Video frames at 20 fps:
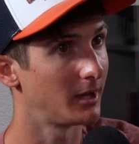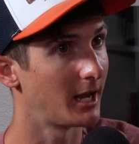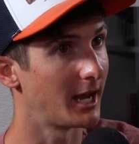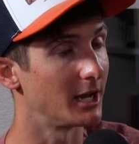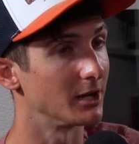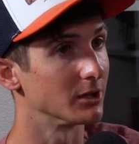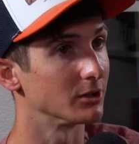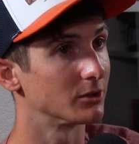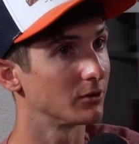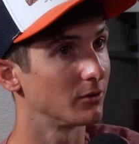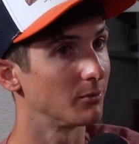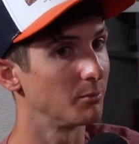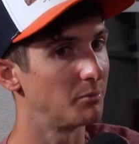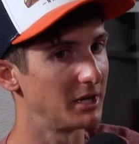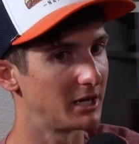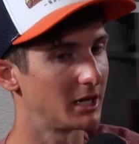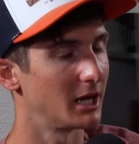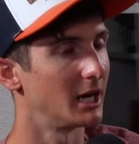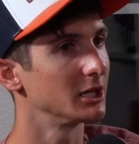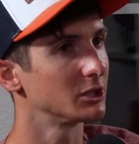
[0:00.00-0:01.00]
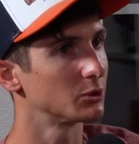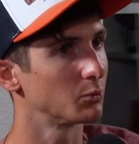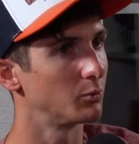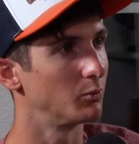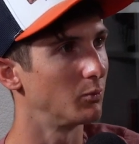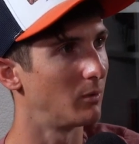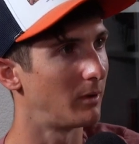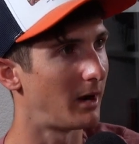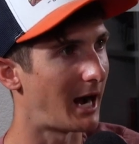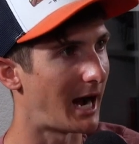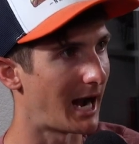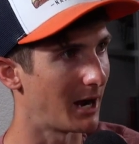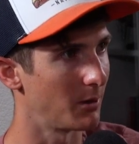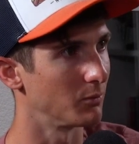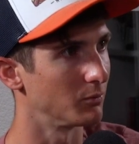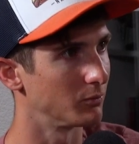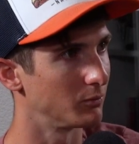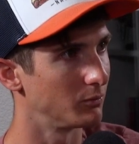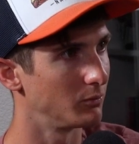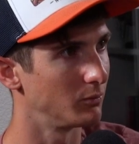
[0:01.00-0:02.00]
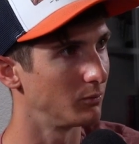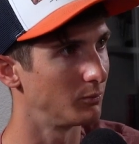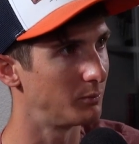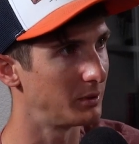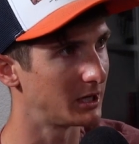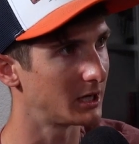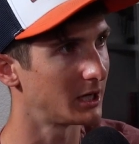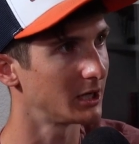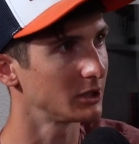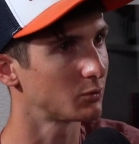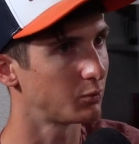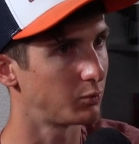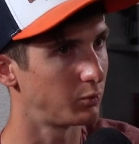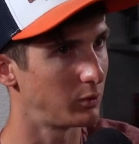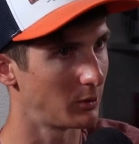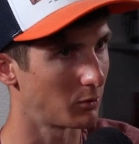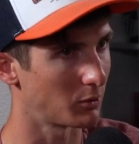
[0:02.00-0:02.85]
And because we